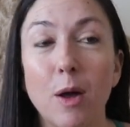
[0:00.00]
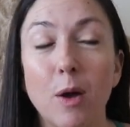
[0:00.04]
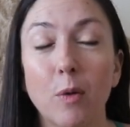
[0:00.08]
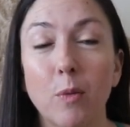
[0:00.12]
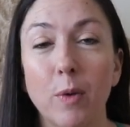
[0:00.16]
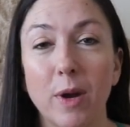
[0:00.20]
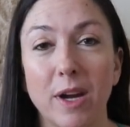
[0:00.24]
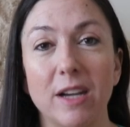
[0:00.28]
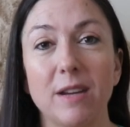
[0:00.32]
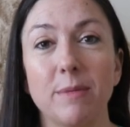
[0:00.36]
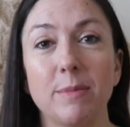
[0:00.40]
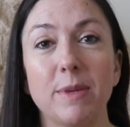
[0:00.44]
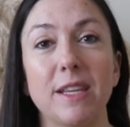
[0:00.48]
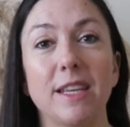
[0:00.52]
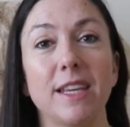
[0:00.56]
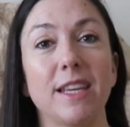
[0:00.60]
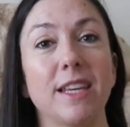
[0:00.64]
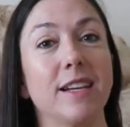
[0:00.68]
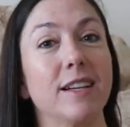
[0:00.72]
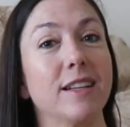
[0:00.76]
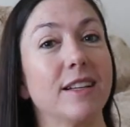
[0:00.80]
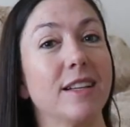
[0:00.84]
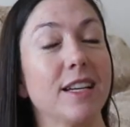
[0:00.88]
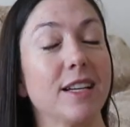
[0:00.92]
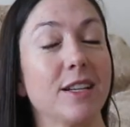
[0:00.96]
way to be
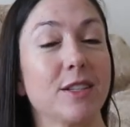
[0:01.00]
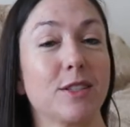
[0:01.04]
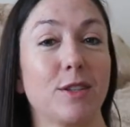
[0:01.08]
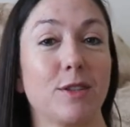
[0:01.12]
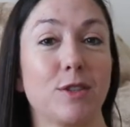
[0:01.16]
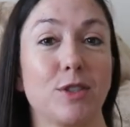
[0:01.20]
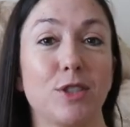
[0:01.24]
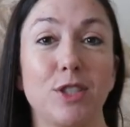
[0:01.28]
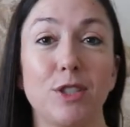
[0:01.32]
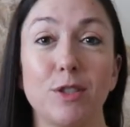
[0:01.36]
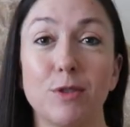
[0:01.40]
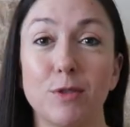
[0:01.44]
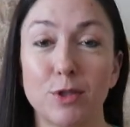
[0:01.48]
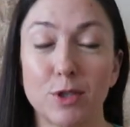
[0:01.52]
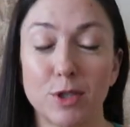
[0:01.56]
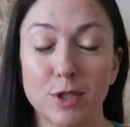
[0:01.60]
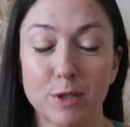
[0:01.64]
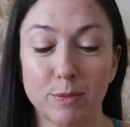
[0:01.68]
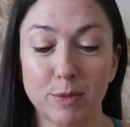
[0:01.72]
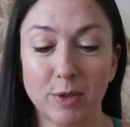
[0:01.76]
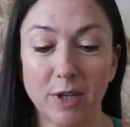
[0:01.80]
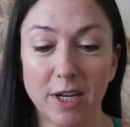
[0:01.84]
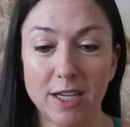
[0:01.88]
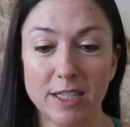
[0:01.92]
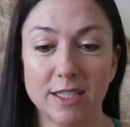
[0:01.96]
healing, so she was
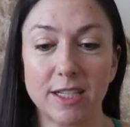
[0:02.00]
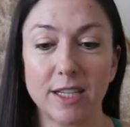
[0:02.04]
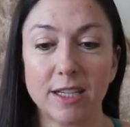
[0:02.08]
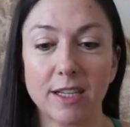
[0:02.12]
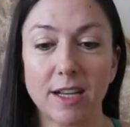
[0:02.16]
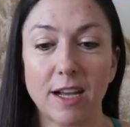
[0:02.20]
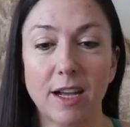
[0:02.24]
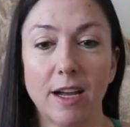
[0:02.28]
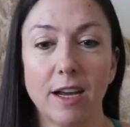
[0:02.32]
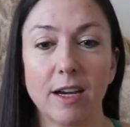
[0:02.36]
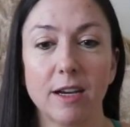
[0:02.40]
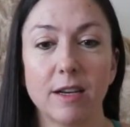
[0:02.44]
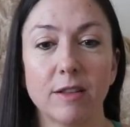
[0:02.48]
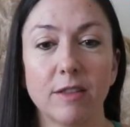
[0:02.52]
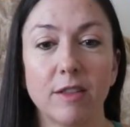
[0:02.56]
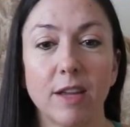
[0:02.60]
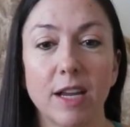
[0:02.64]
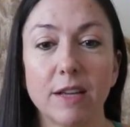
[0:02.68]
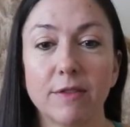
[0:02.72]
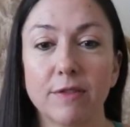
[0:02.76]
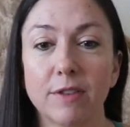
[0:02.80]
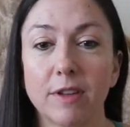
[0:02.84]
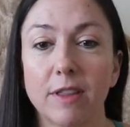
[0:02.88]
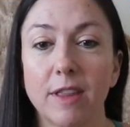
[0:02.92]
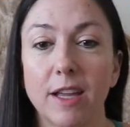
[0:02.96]
just praising God and
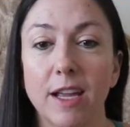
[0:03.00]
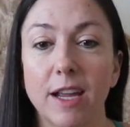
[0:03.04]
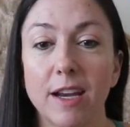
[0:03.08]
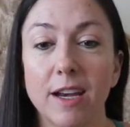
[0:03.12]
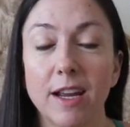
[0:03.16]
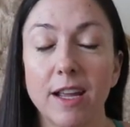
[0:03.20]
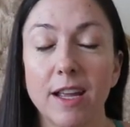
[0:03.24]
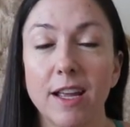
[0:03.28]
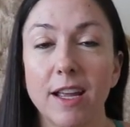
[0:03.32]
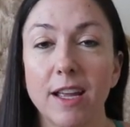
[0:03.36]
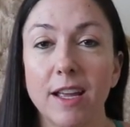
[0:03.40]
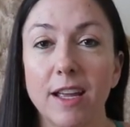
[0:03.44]
thankful that